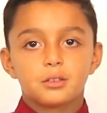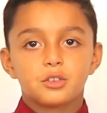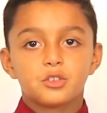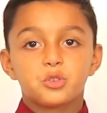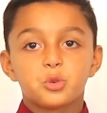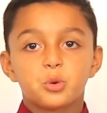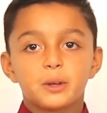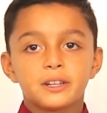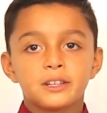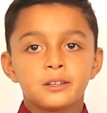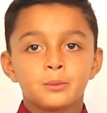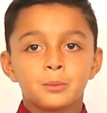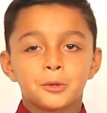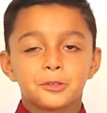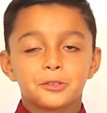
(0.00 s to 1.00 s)
So
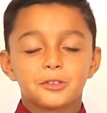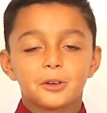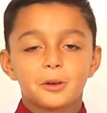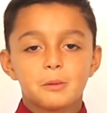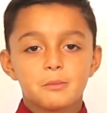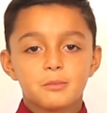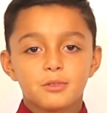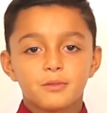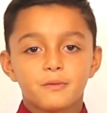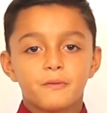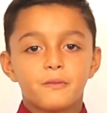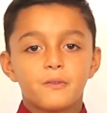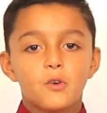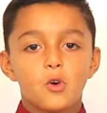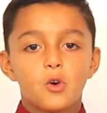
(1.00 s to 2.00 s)
21 times
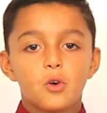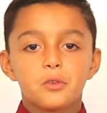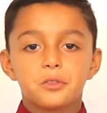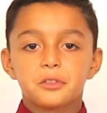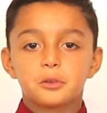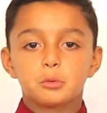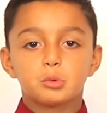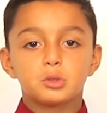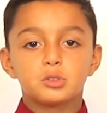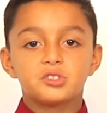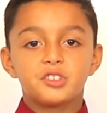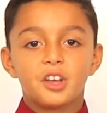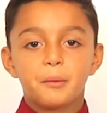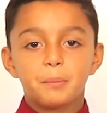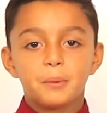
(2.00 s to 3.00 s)
4. So we'll
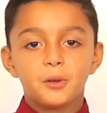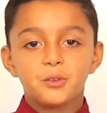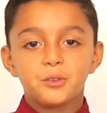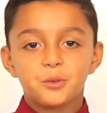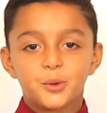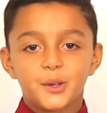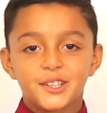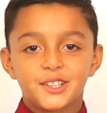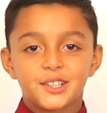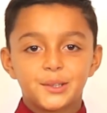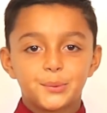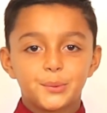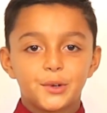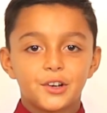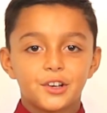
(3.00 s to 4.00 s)
double
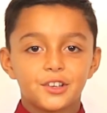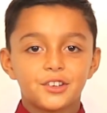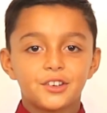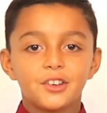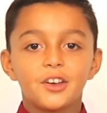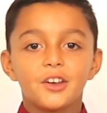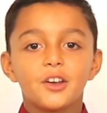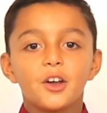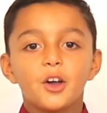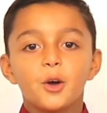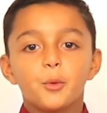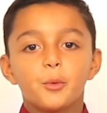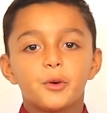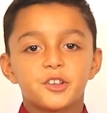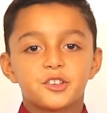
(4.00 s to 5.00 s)
21,
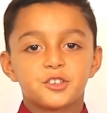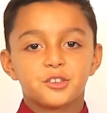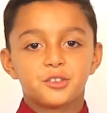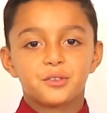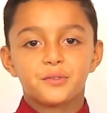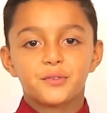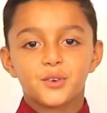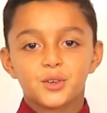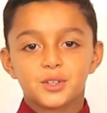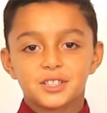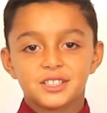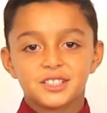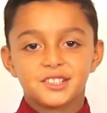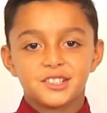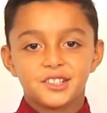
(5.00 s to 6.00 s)
which is
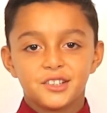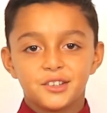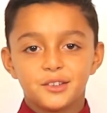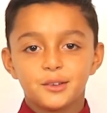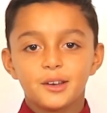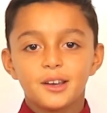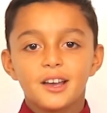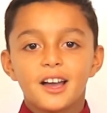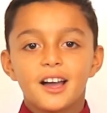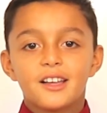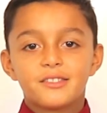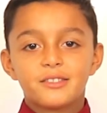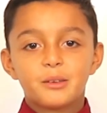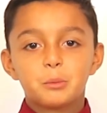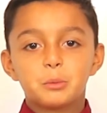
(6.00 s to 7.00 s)
42.
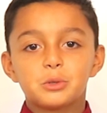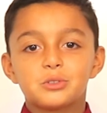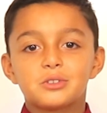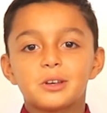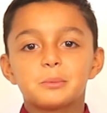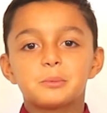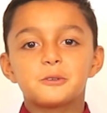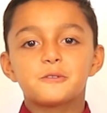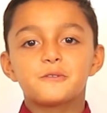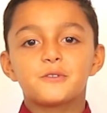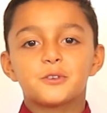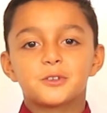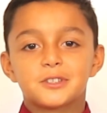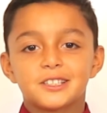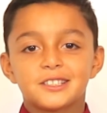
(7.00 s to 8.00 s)
And then we'll double
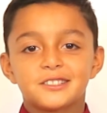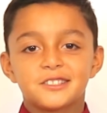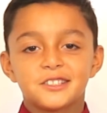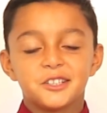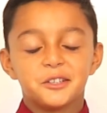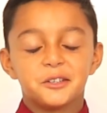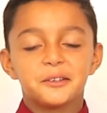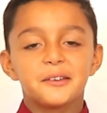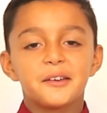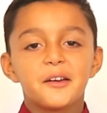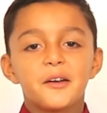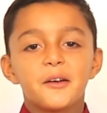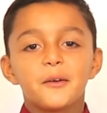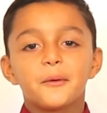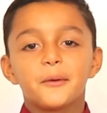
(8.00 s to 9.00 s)
42,
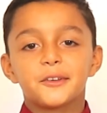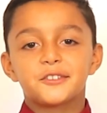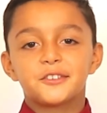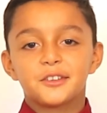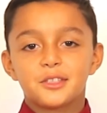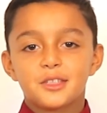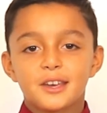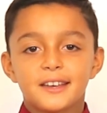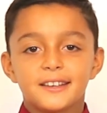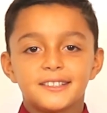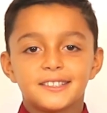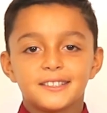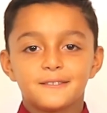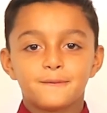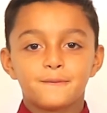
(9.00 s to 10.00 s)
which is
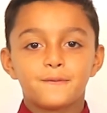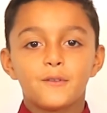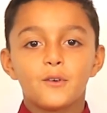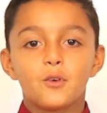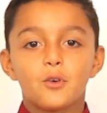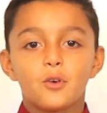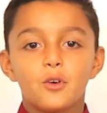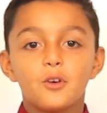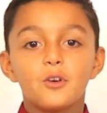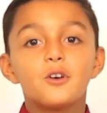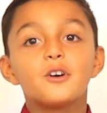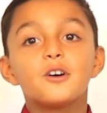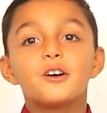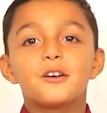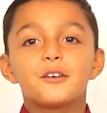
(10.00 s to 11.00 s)
84.
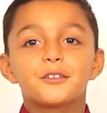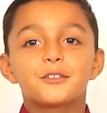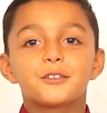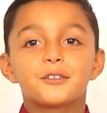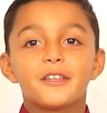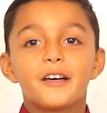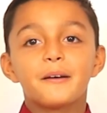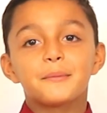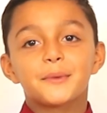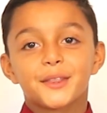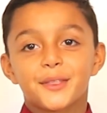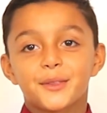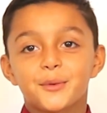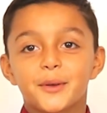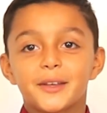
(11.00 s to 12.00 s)
So that
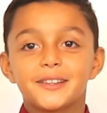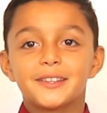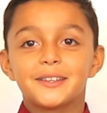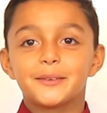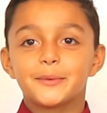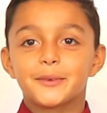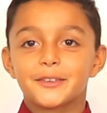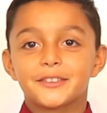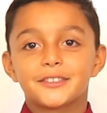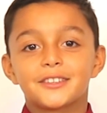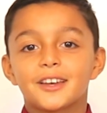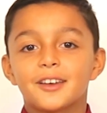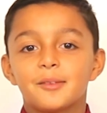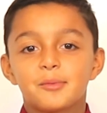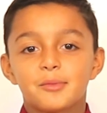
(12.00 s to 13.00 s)
means 21
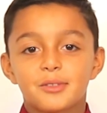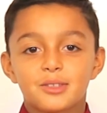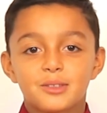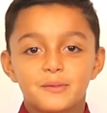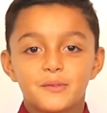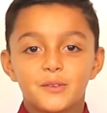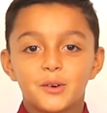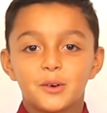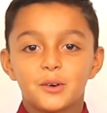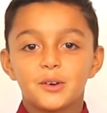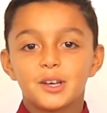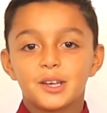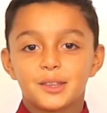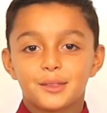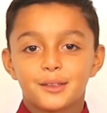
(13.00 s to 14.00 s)
times
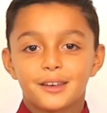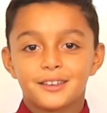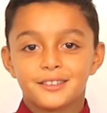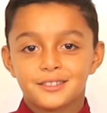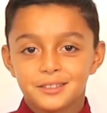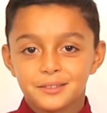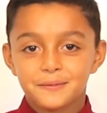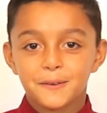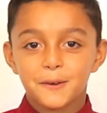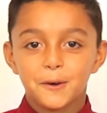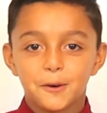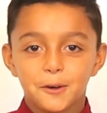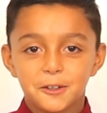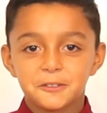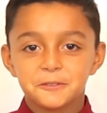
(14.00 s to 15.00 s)
4 is
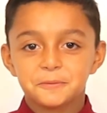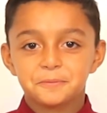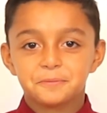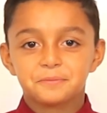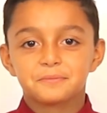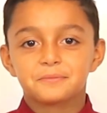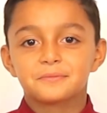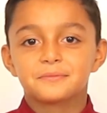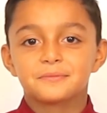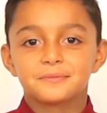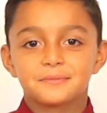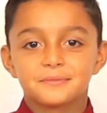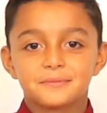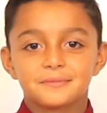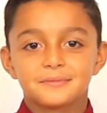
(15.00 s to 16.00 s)
84. How
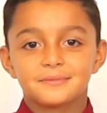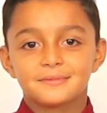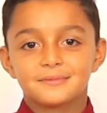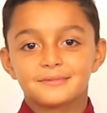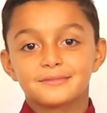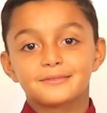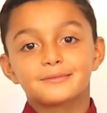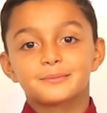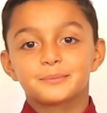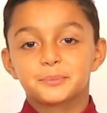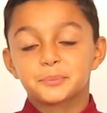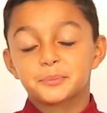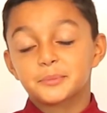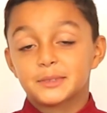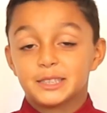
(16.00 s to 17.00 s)
easy was
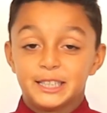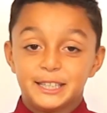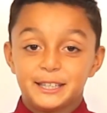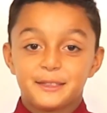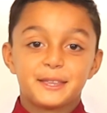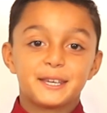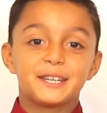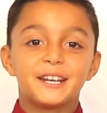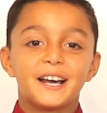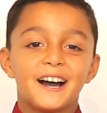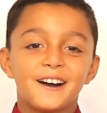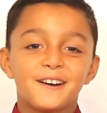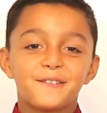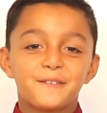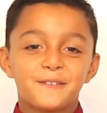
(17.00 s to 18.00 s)
that? Easy
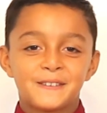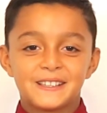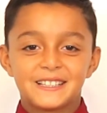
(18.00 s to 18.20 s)
enough.